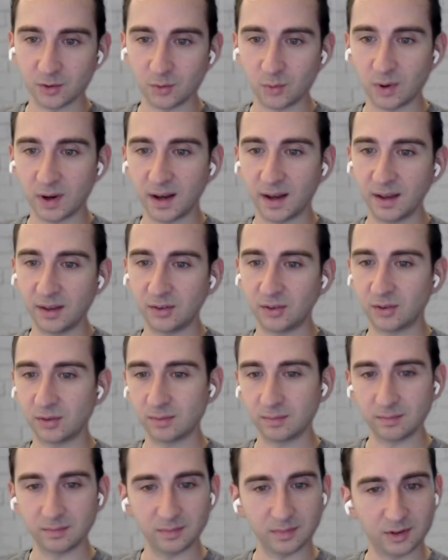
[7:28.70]

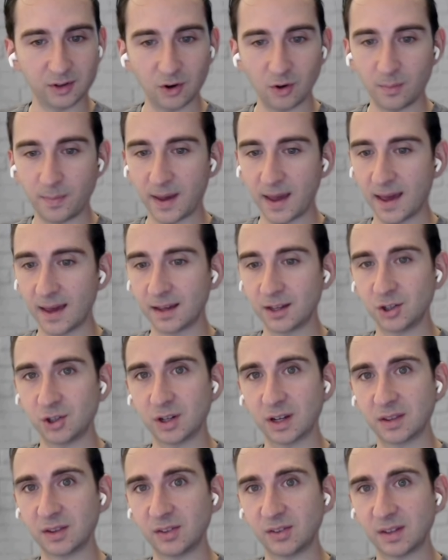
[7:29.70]
Otherwise, go back and
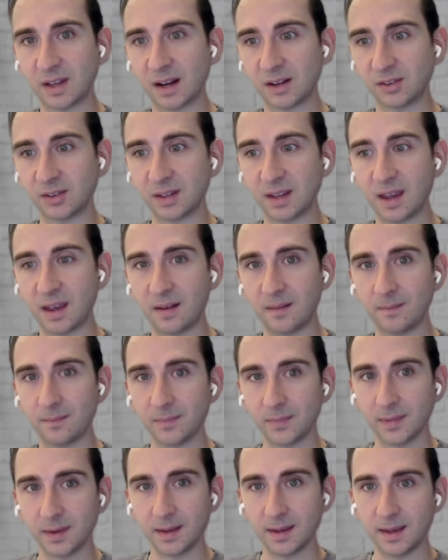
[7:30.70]
check the status
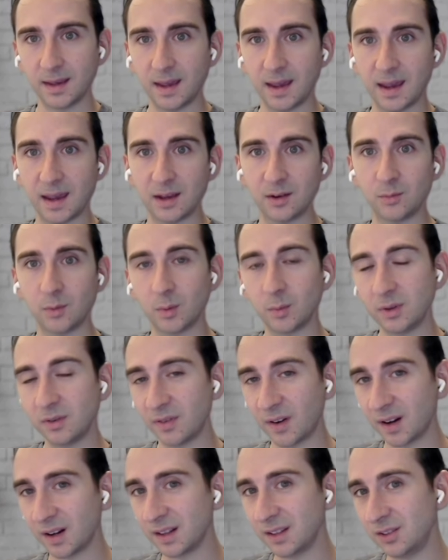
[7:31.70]
again. And when
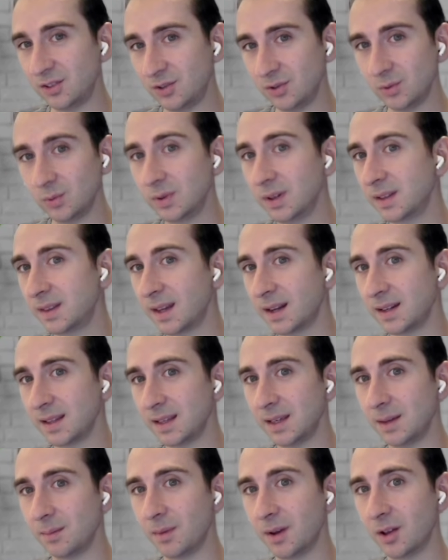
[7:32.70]
we finally do get
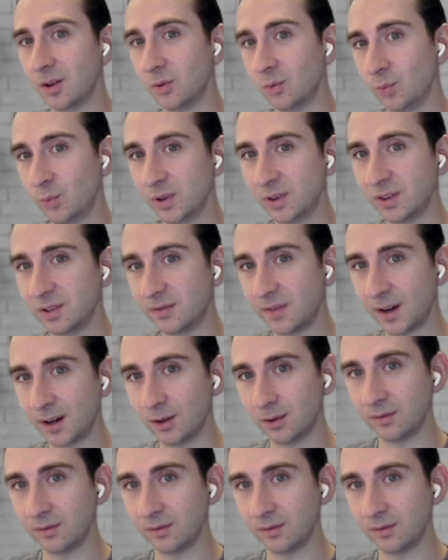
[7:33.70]
that email with the